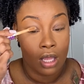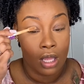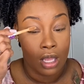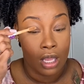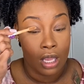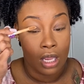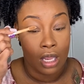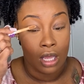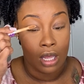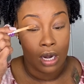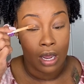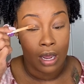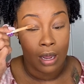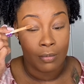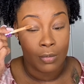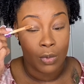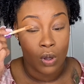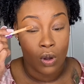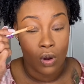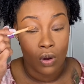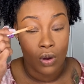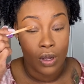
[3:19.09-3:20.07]
And
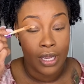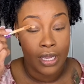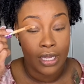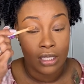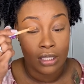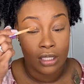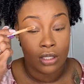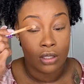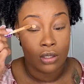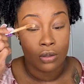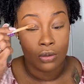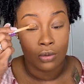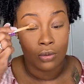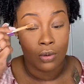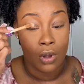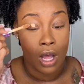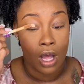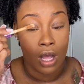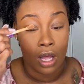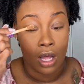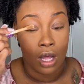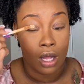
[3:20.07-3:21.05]
I'm going to
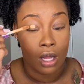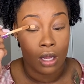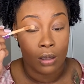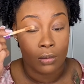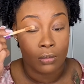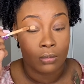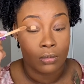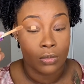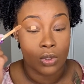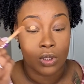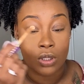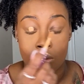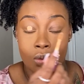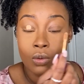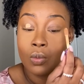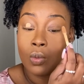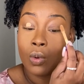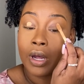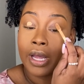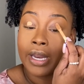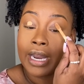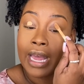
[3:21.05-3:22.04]
do
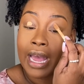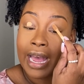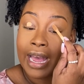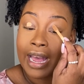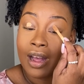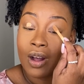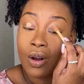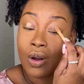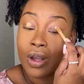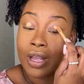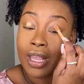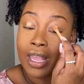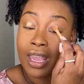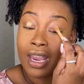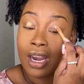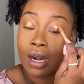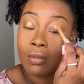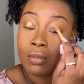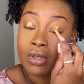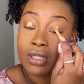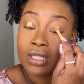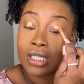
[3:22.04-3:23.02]
one eye on
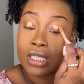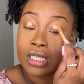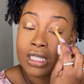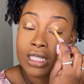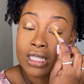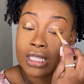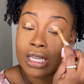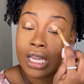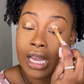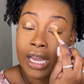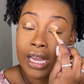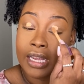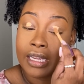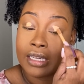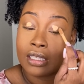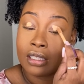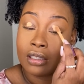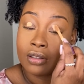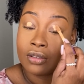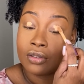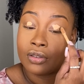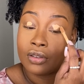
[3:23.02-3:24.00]
camera just to kind
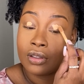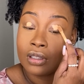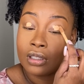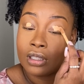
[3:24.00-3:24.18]
of